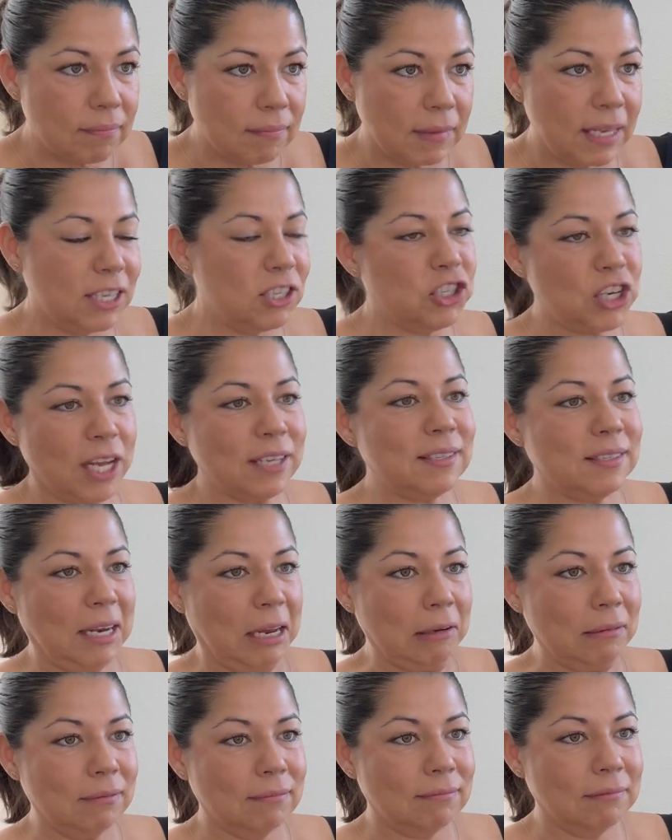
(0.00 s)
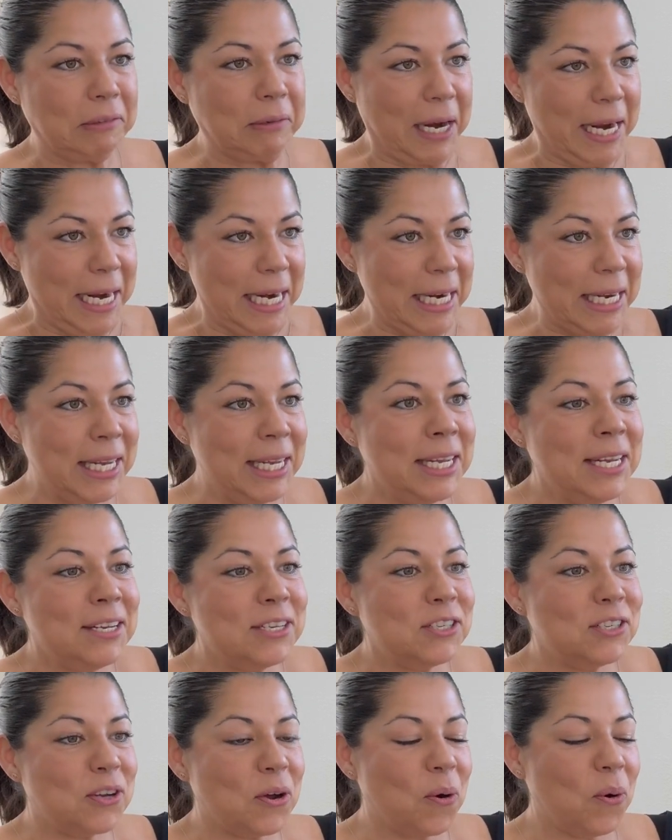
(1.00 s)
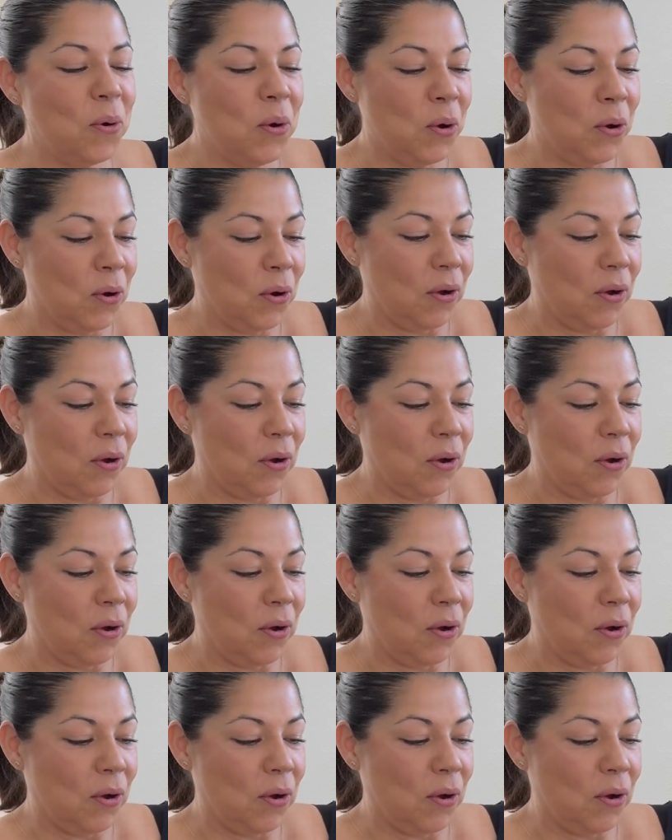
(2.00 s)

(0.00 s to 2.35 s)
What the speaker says: ingesting, right? So